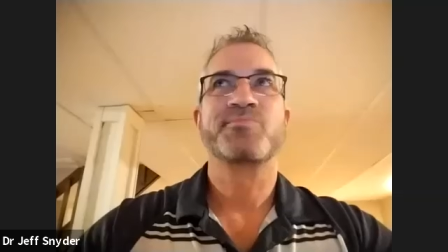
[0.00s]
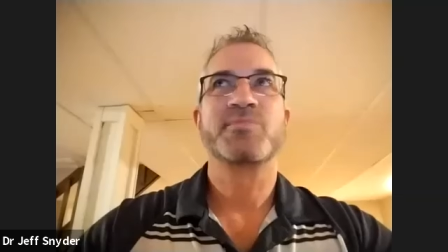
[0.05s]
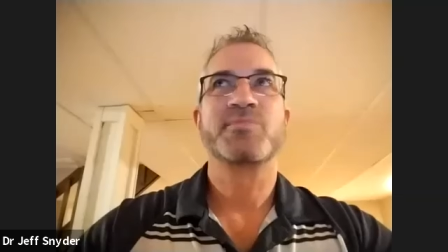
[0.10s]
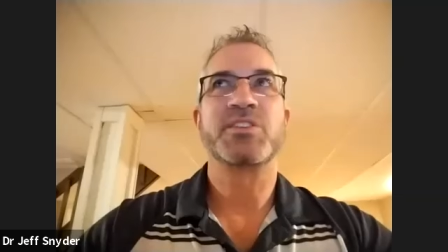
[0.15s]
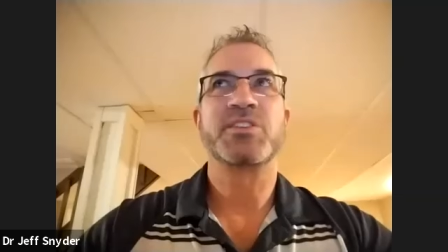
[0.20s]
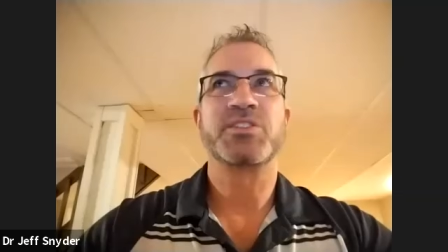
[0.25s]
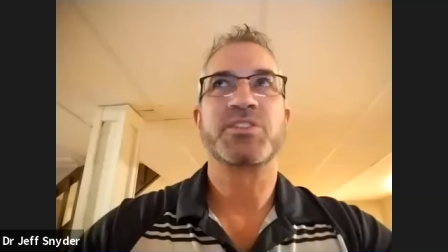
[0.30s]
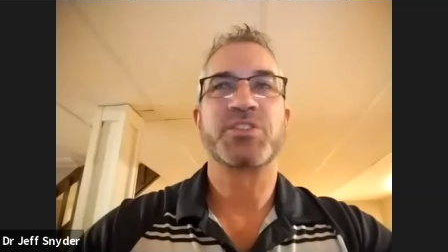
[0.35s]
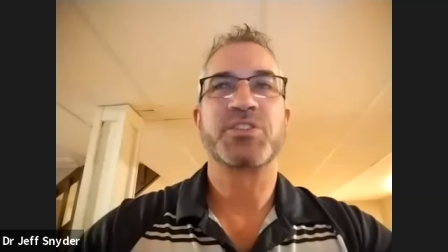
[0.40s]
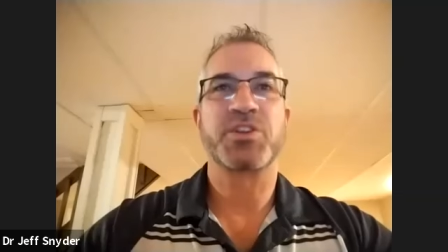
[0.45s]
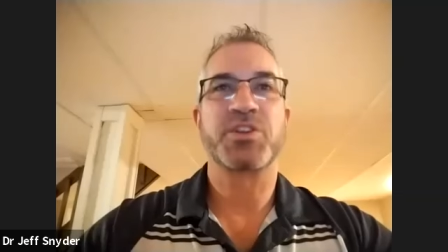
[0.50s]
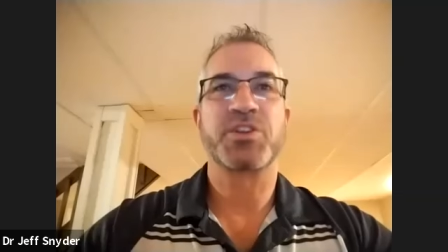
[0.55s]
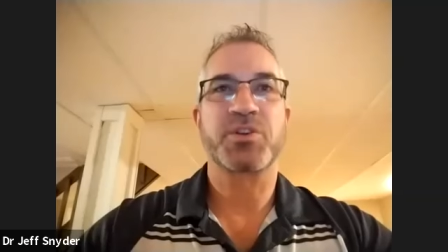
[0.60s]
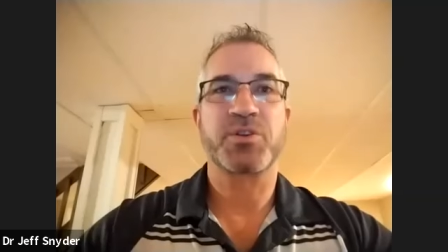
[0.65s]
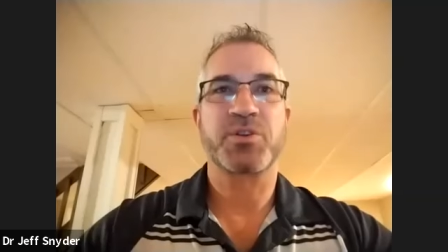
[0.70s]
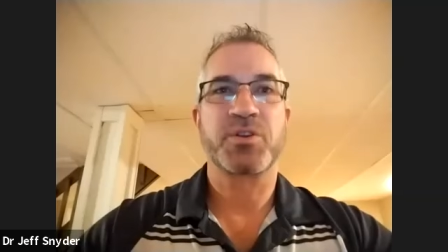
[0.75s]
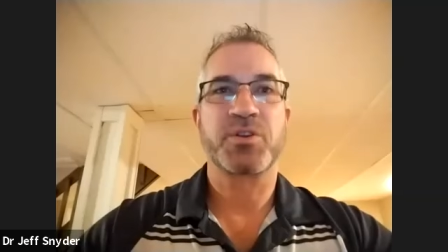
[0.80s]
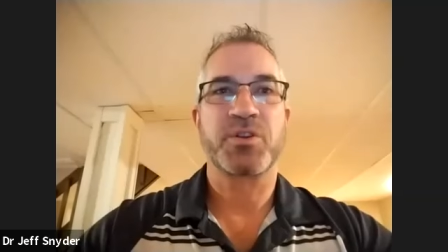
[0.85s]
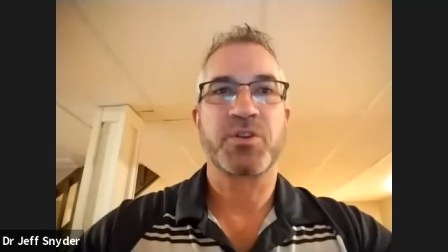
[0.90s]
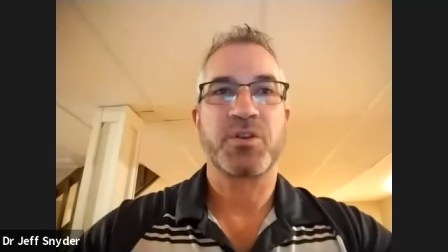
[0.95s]

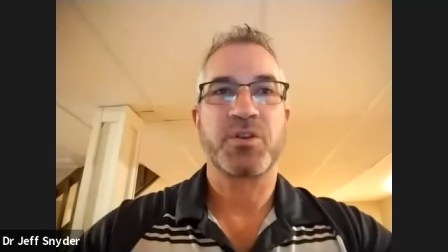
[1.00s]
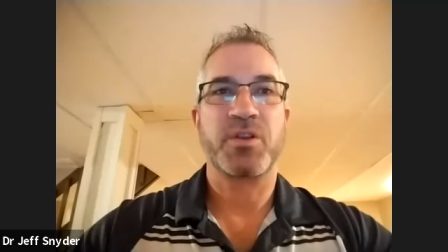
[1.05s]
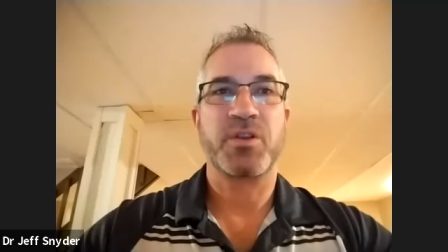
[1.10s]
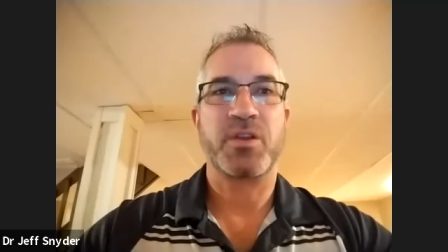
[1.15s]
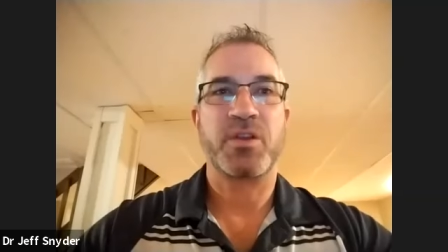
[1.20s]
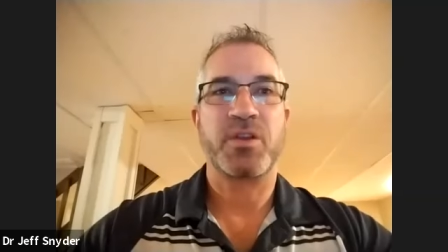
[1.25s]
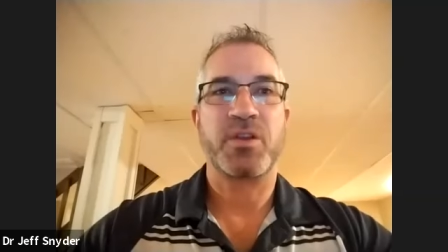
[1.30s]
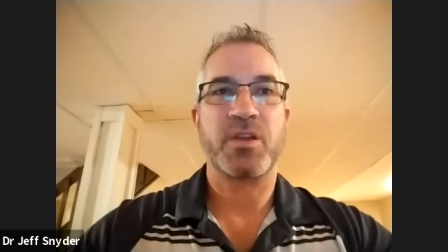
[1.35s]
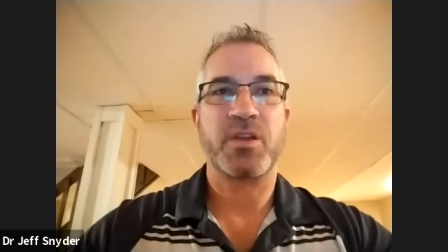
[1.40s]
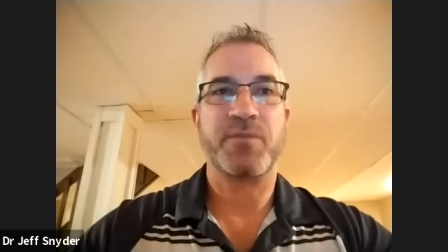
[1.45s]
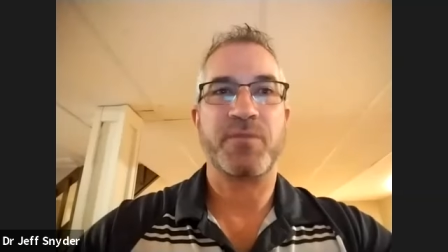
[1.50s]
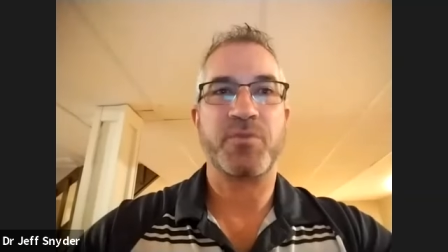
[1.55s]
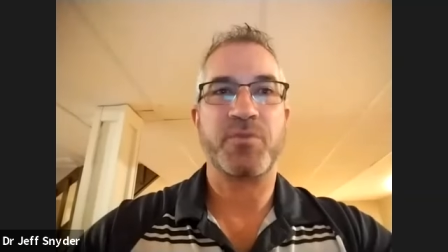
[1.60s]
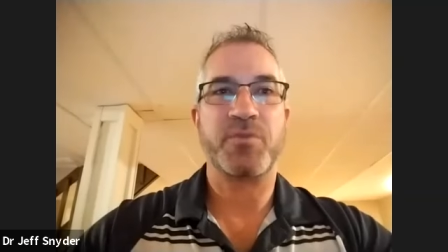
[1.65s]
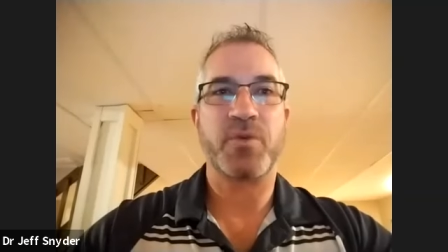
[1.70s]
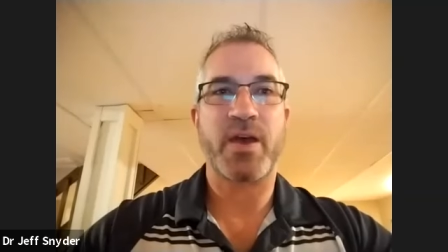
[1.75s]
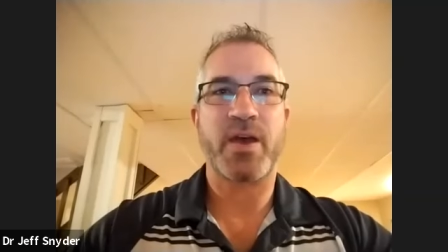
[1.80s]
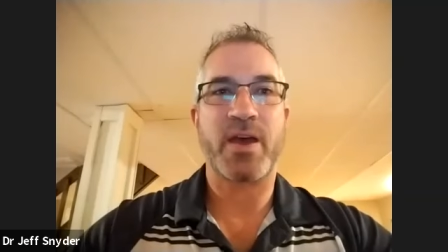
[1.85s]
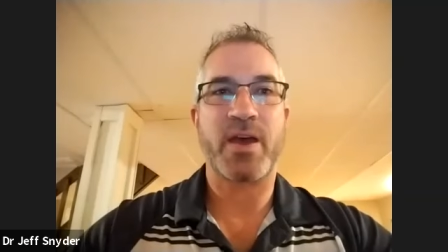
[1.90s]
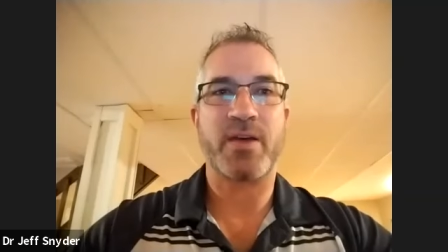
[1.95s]
consider if
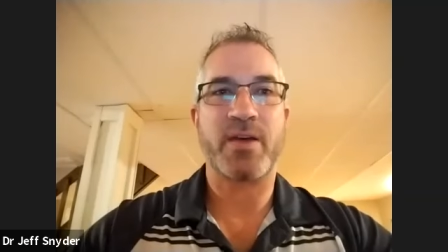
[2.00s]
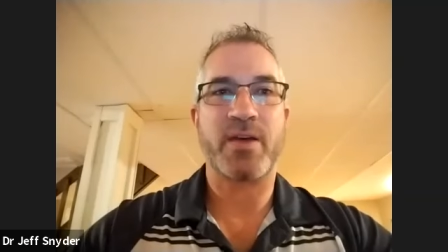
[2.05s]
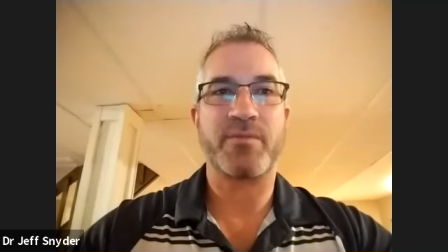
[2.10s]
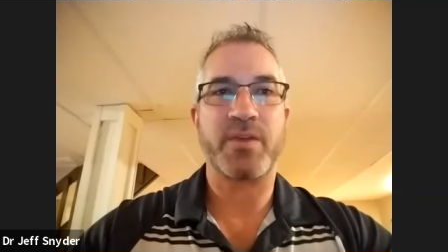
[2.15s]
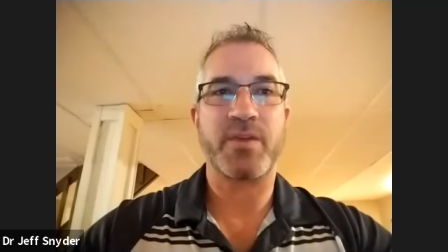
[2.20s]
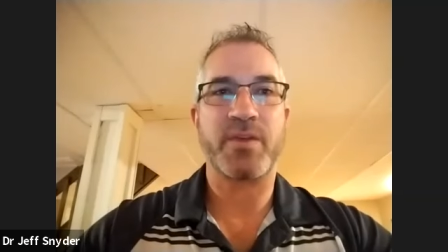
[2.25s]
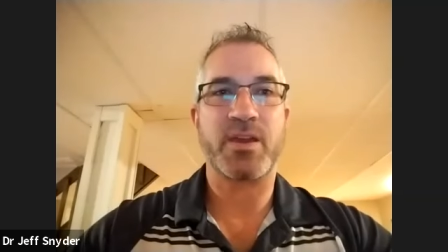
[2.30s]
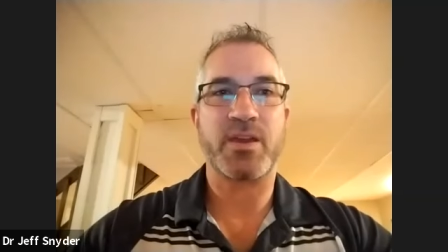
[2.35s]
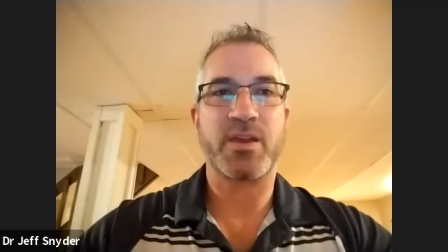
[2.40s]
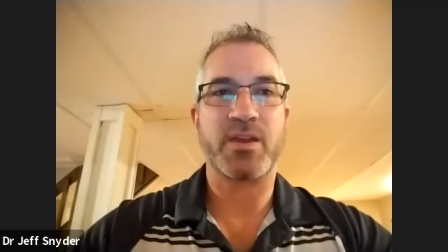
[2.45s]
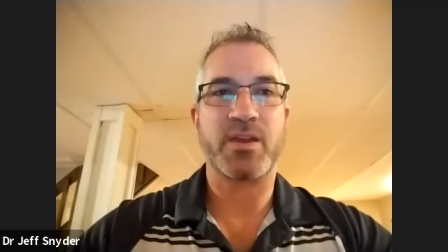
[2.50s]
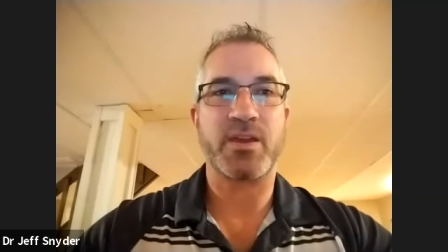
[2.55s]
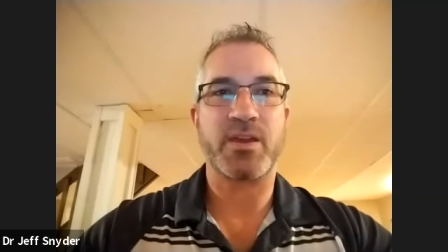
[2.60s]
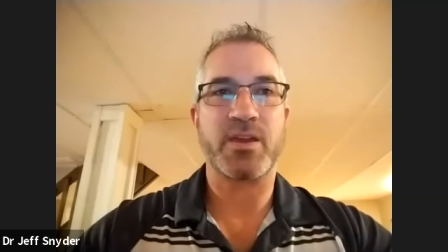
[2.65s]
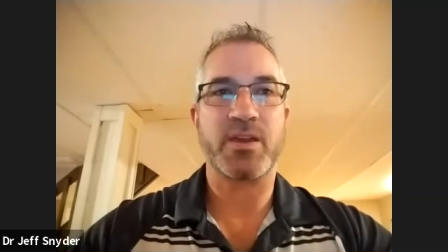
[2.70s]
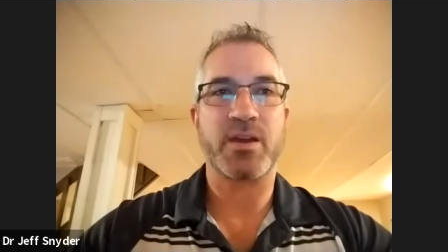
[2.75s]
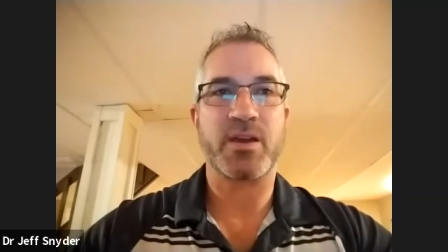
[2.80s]
you have a,